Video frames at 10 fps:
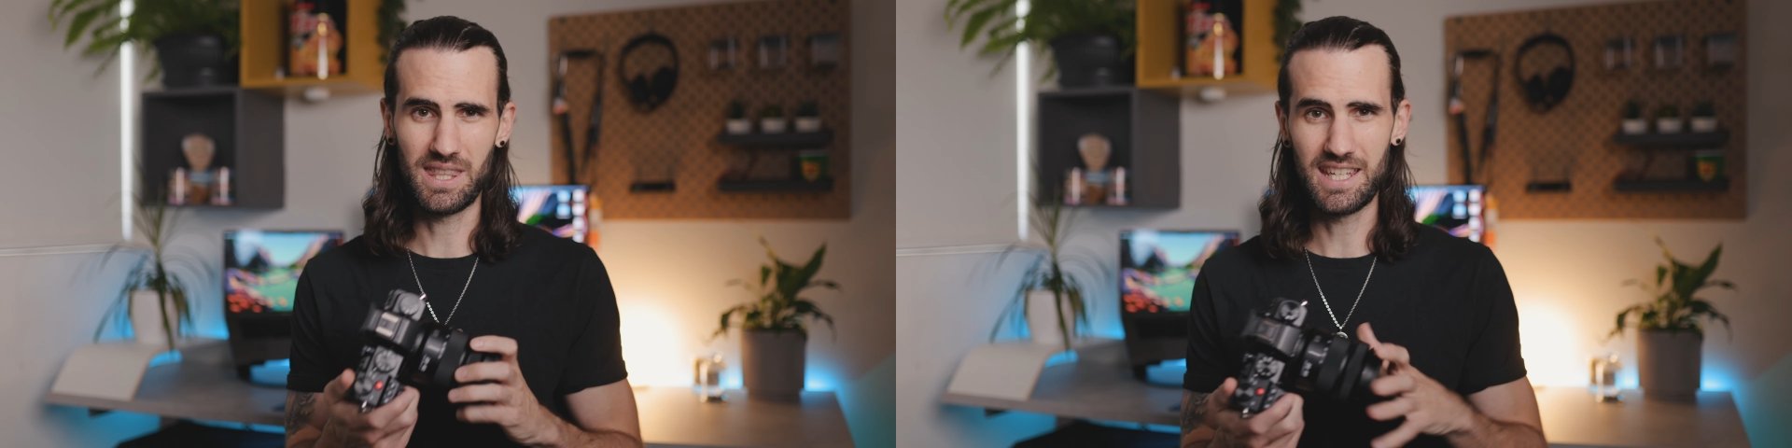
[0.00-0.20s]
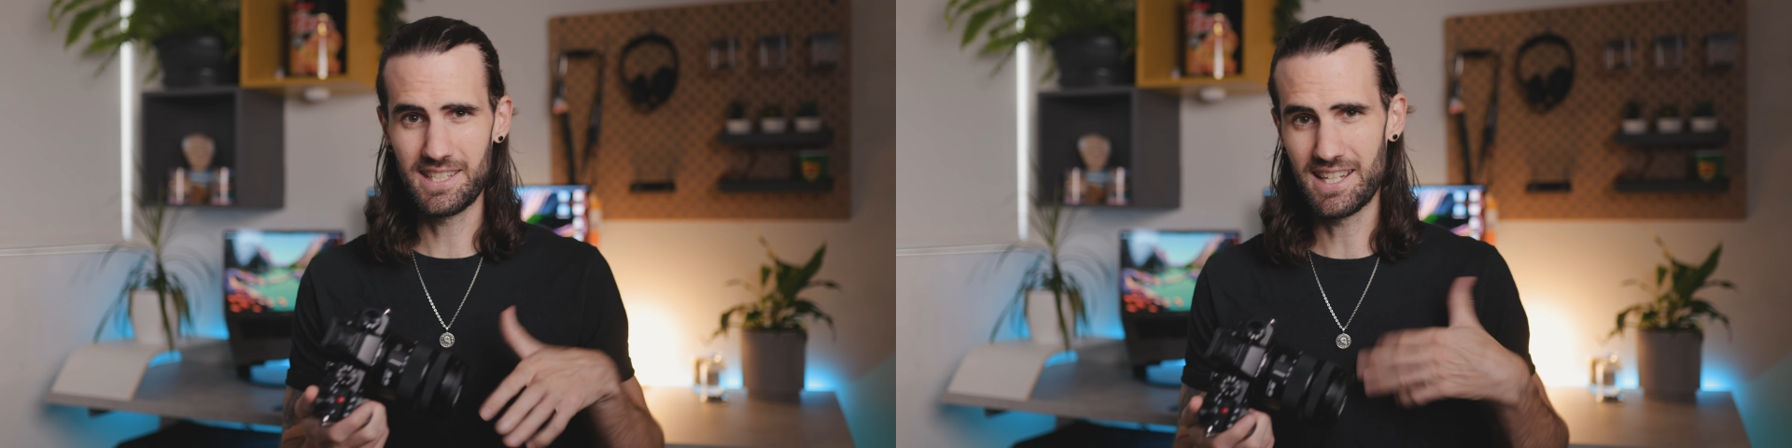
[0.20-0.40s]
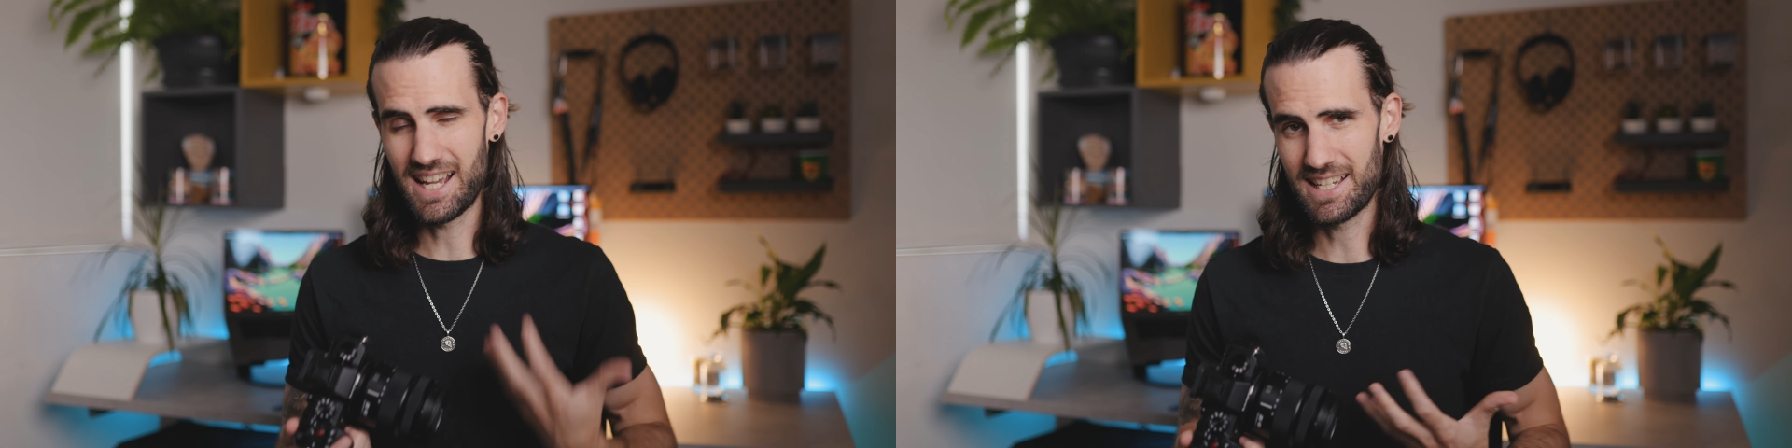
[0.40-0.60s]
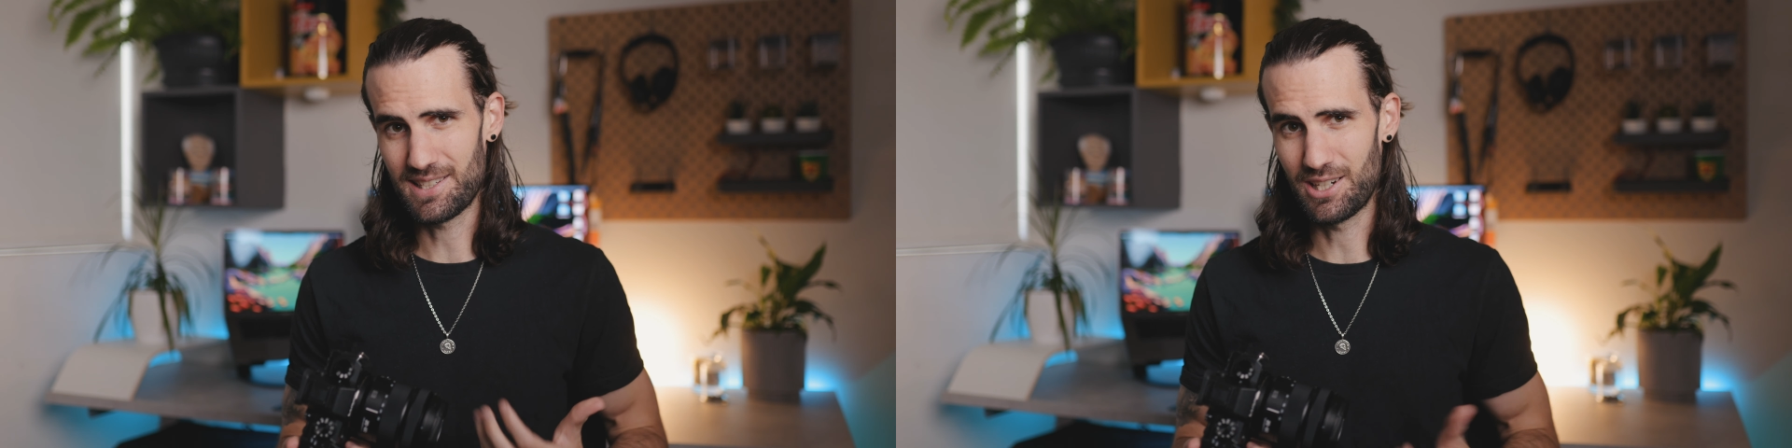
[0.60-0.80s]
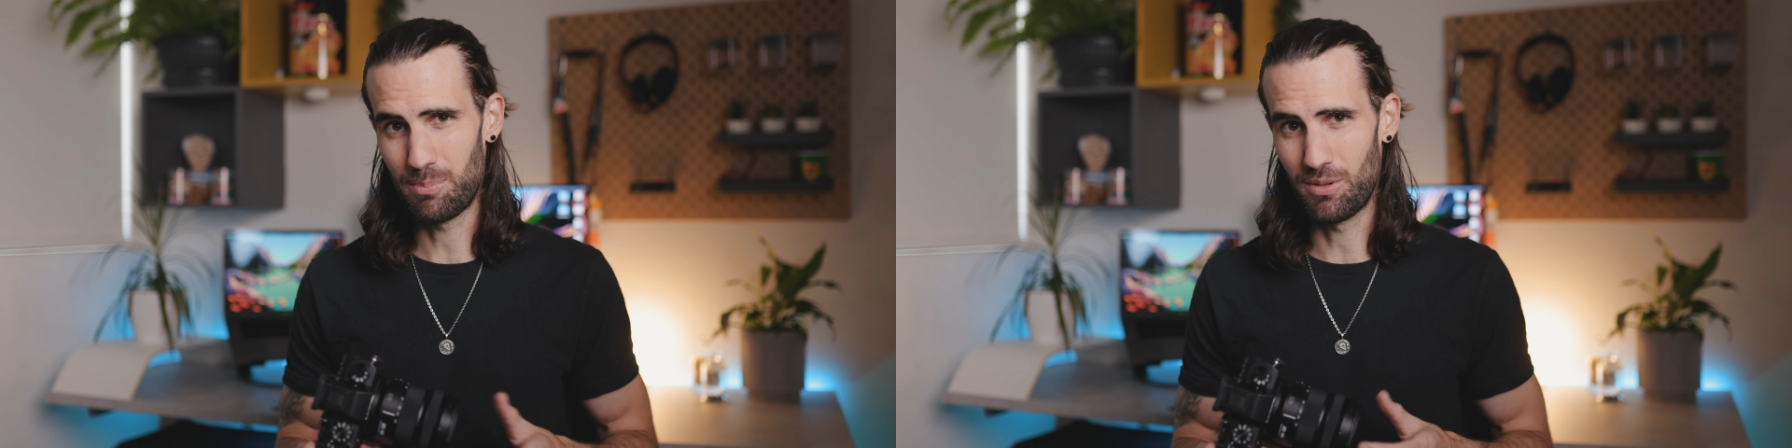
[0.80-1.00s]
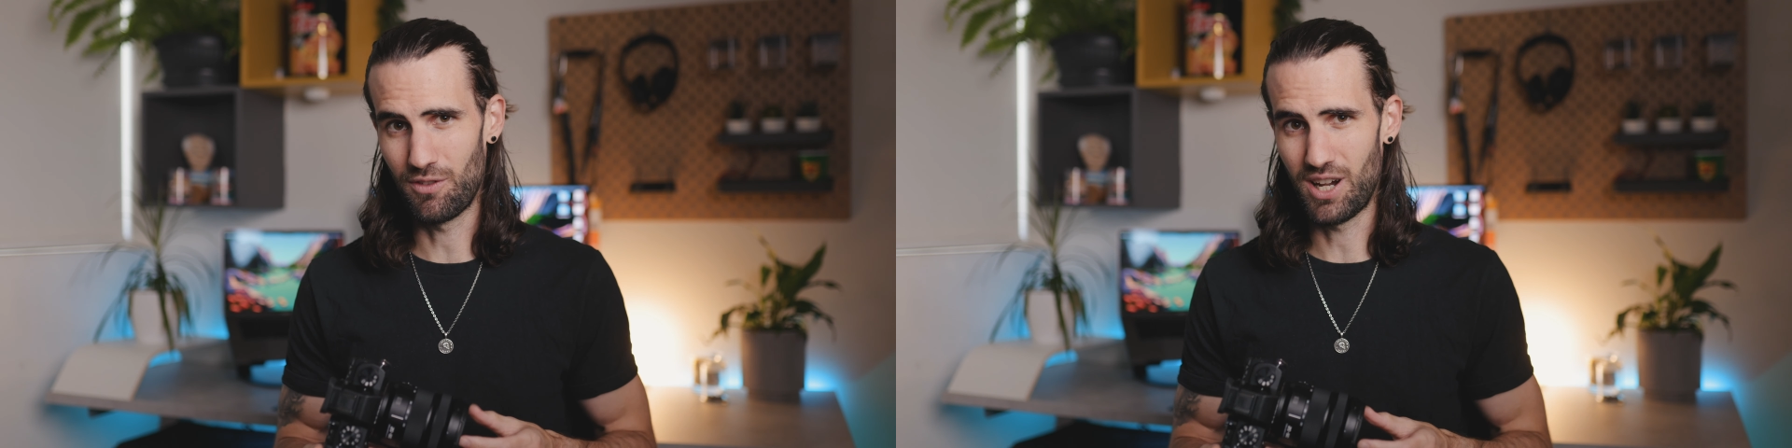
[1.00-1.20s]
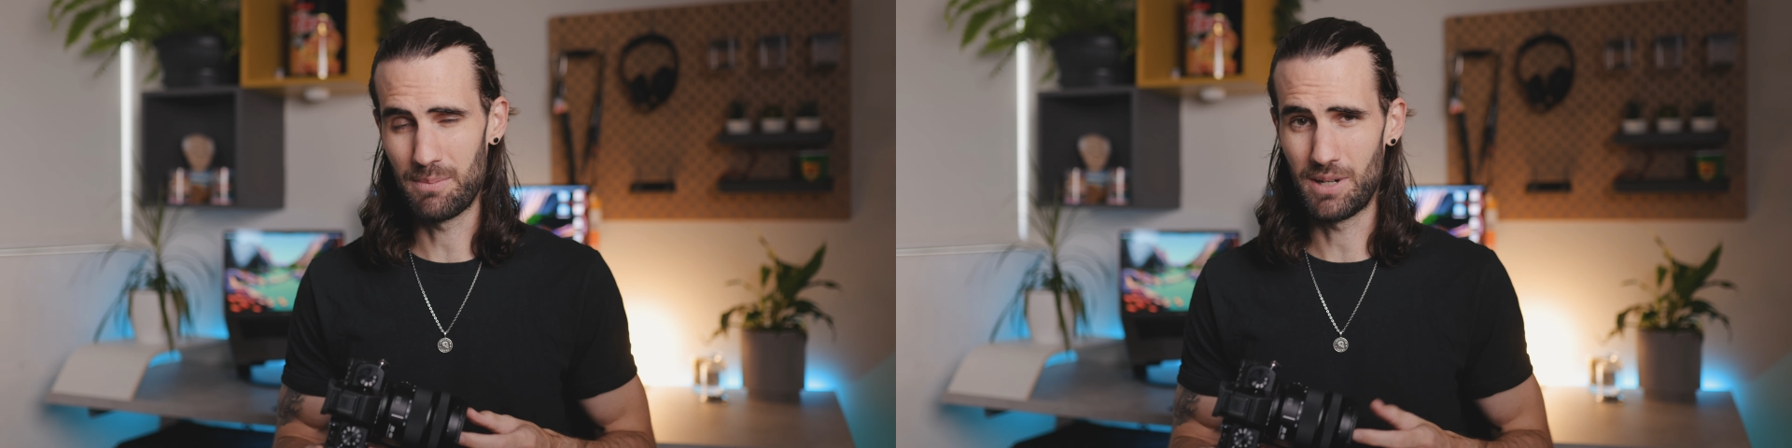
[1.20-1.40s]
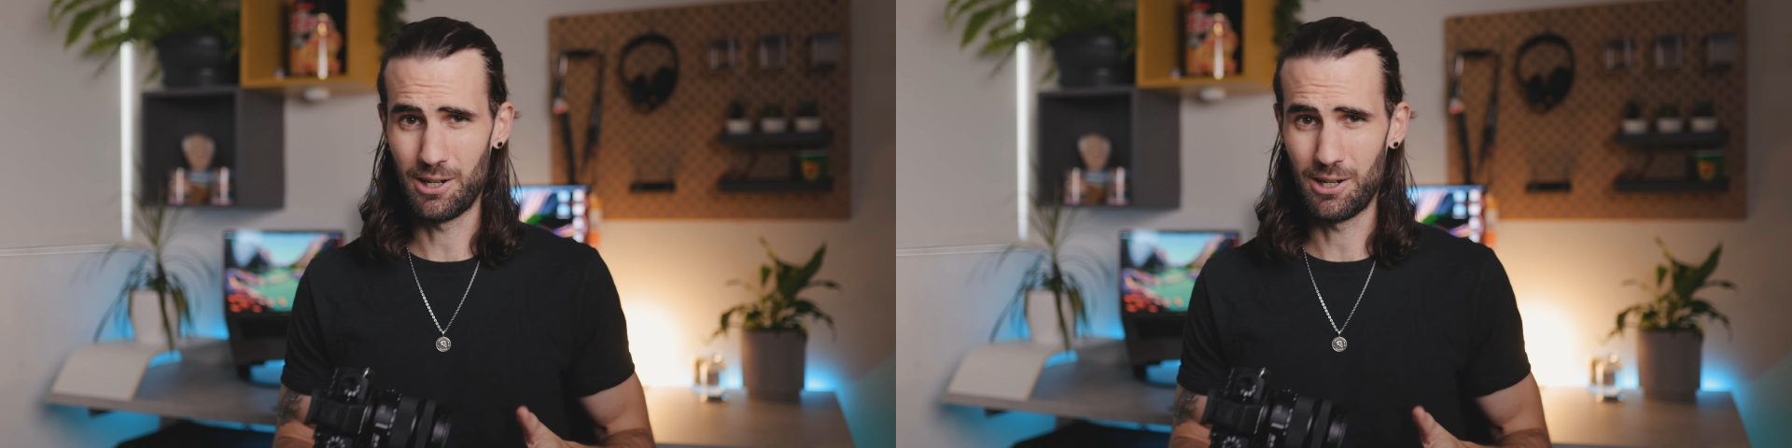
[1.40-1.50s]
but they did ask that I provide